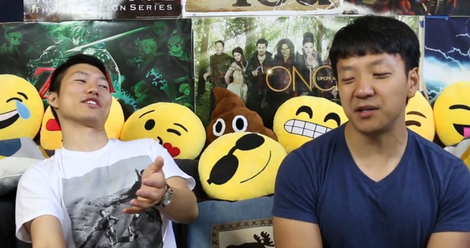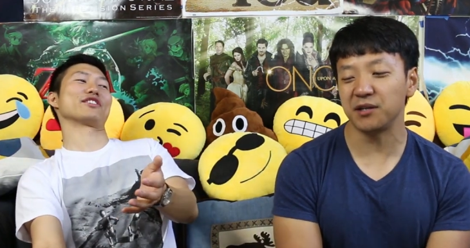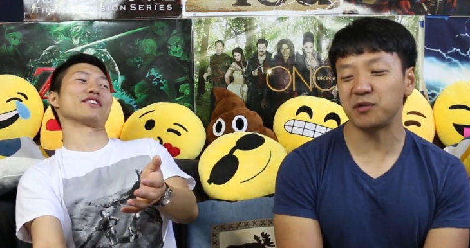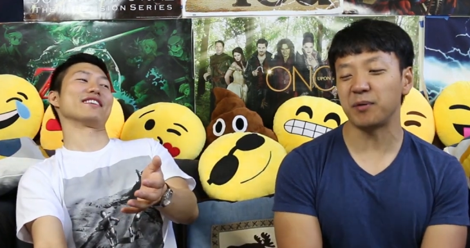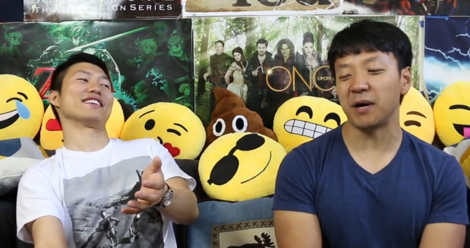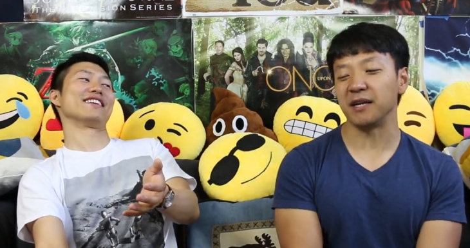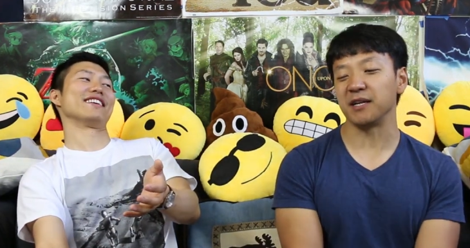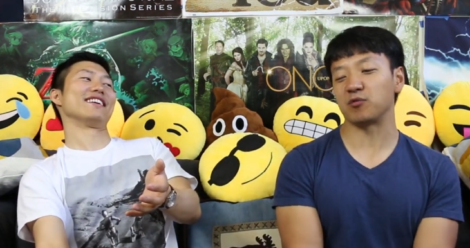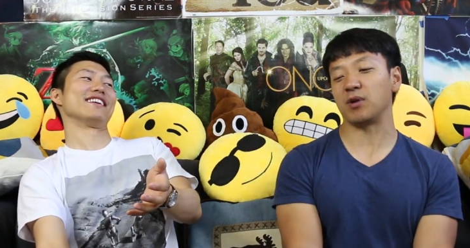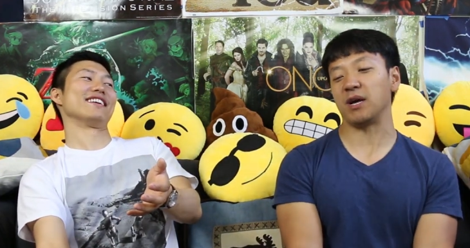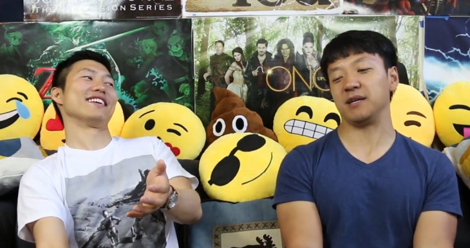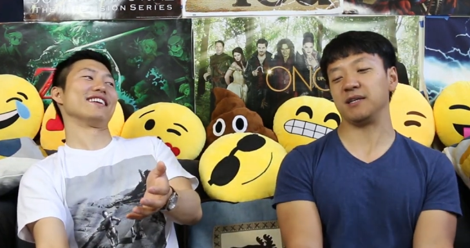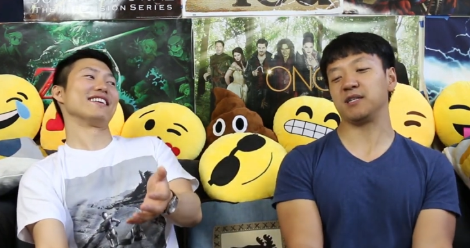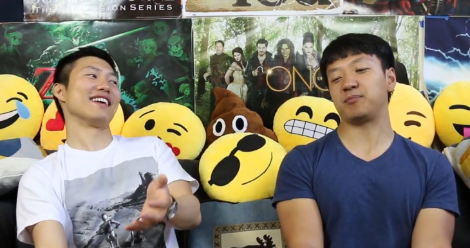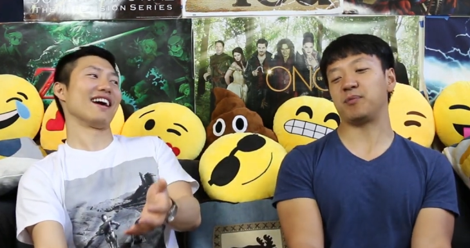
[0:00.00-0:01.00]
Speaker 1: Well, he's probably on the
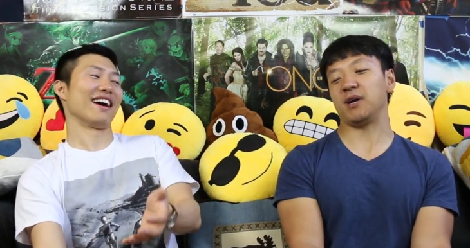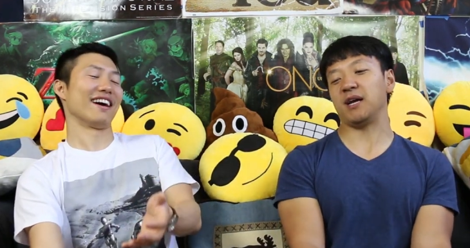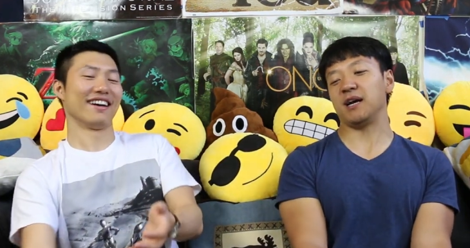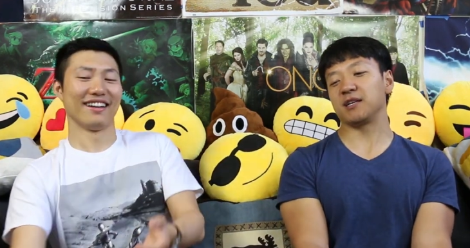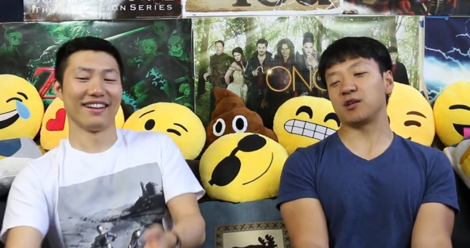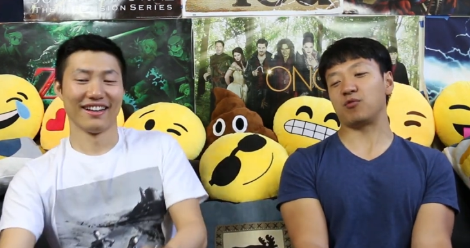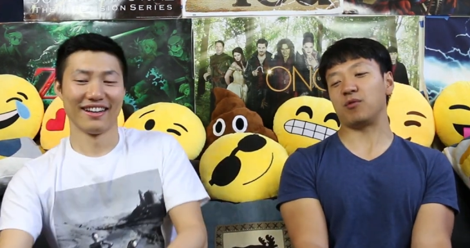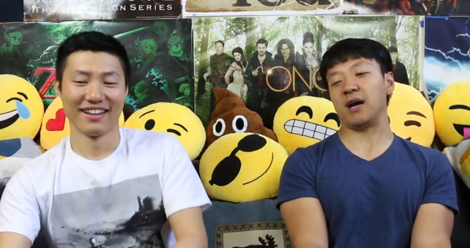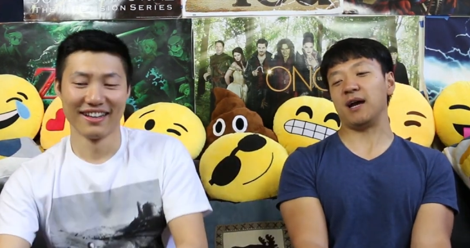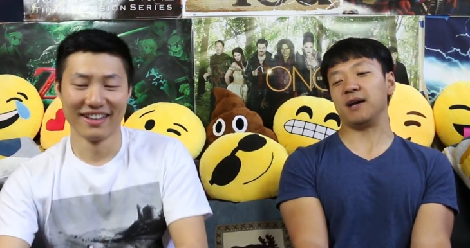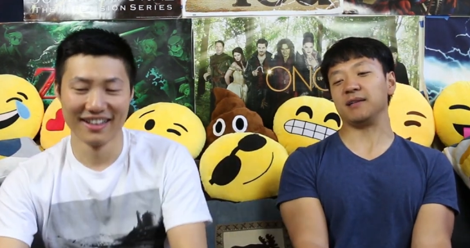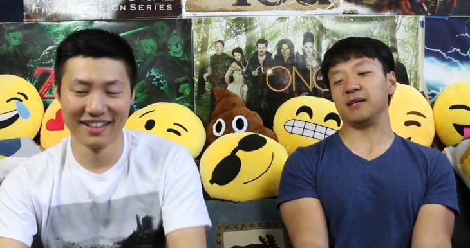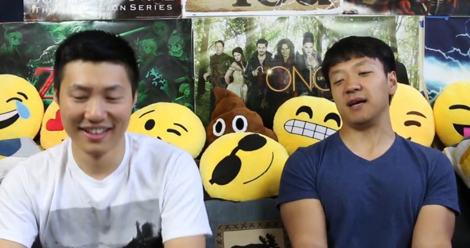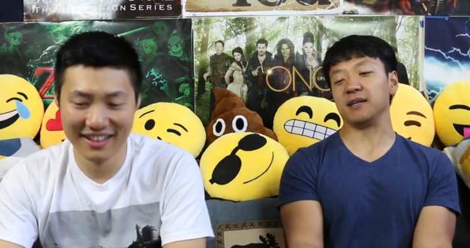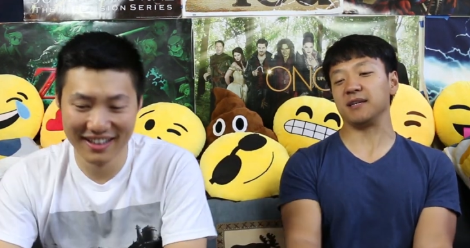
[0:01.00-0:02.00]
ground. He's yeah. on the
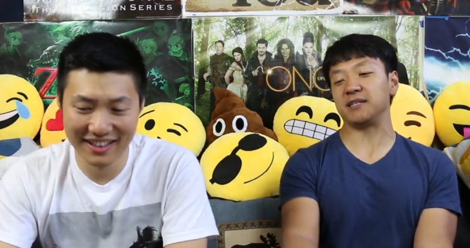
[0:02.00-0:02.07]
ground. On